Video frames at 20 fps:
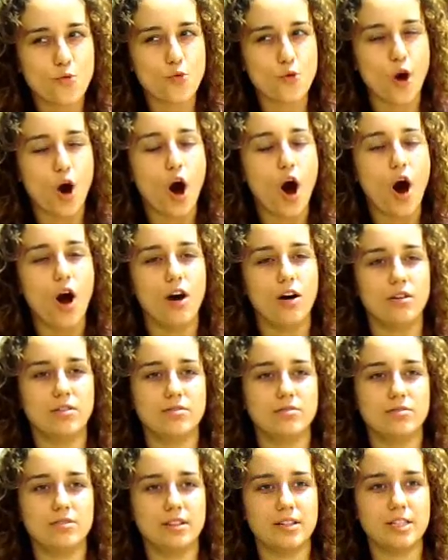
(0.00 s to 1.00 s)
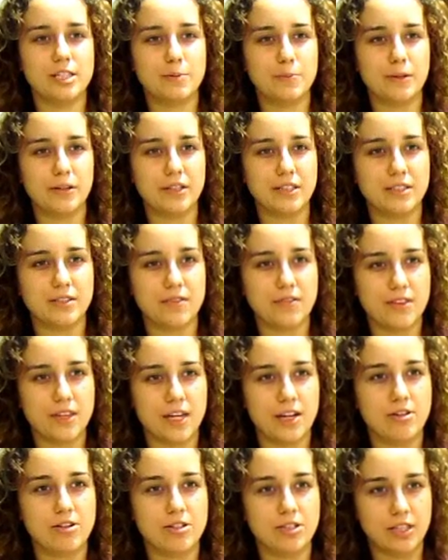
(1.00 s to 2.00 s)
raw experience of
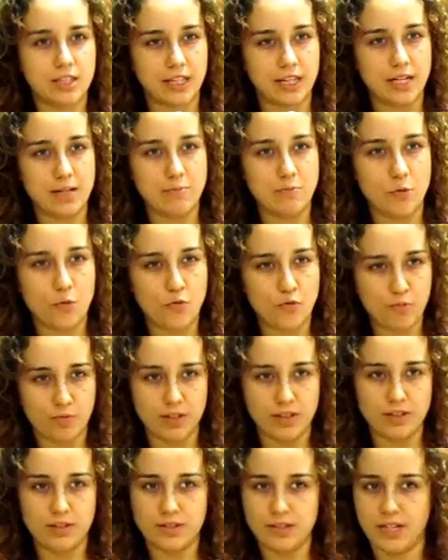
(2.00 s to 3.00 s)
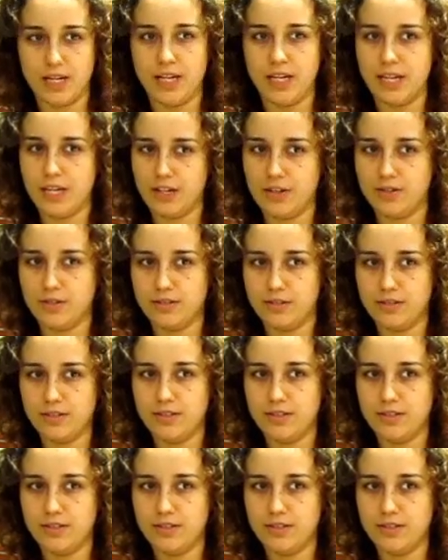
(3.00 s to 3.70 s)
theater, just letting movement take you.